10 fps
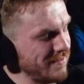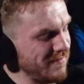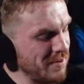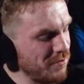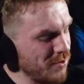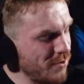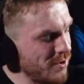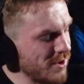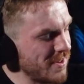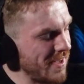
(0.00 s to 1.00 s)
I don't know.
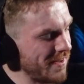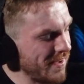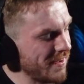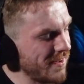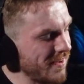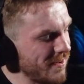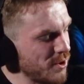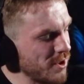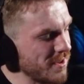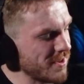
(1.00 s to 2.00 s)
Just I think
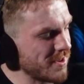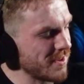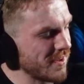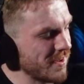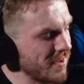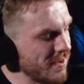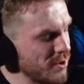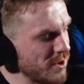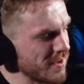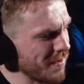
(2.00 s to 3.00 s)
she's
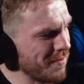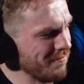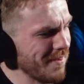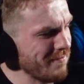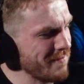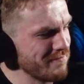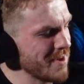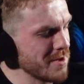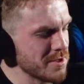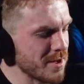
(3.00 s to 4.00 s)

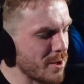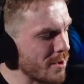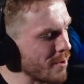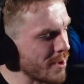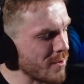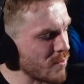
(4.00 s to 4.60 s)
a good looking